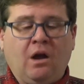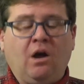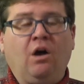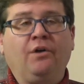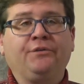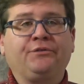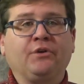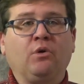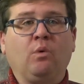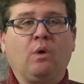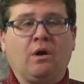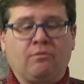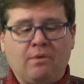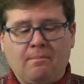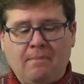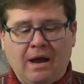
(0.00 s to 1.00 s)
Also, a
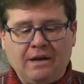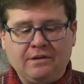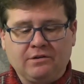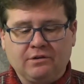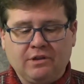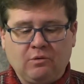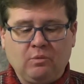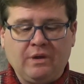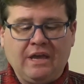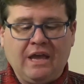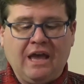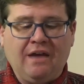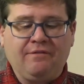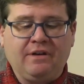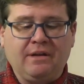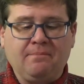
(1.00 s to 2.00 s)
reminder that we
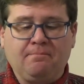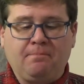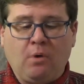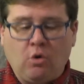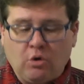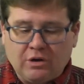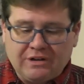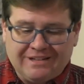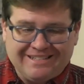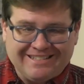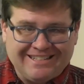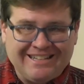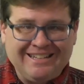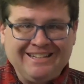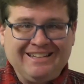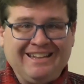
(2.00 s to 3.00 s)
have an
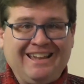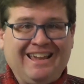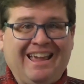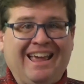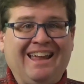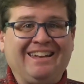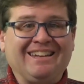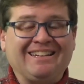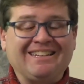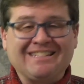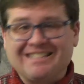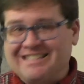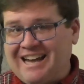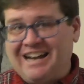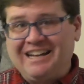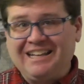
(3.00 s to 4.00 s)
important and
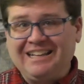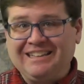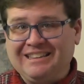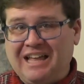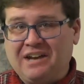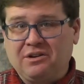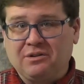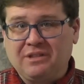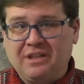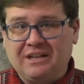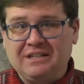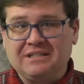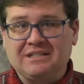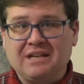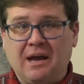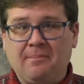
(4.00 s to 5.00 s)
exciting letter that
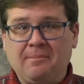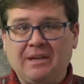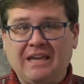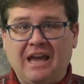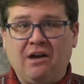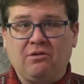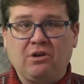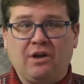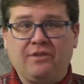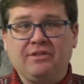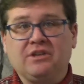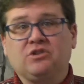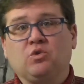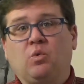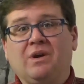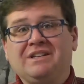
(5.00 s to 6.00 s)
is coming out on the
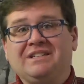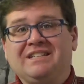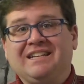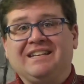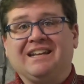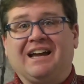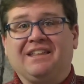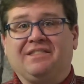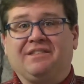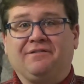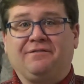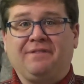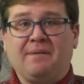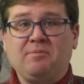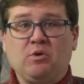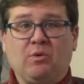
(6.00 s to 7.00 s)
29th of
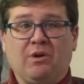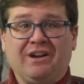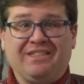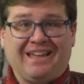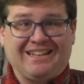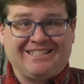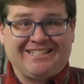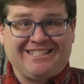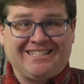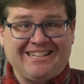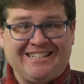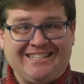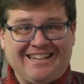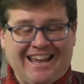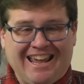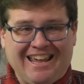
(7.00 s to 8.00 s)
February. That's
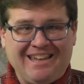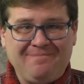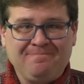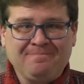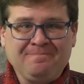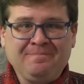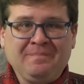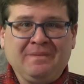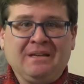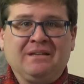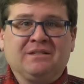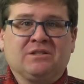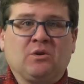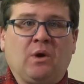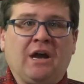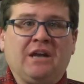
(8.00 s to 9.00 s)
today.
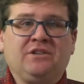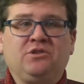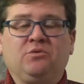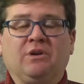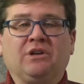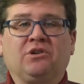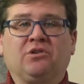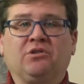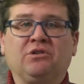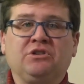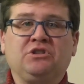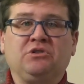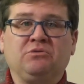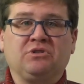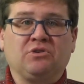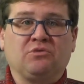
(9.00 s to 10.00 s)
So I do encourage
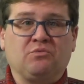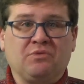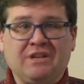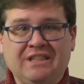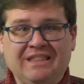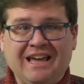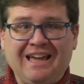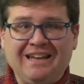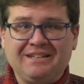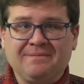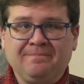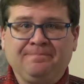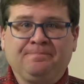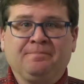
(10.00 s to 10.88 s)
you to read that.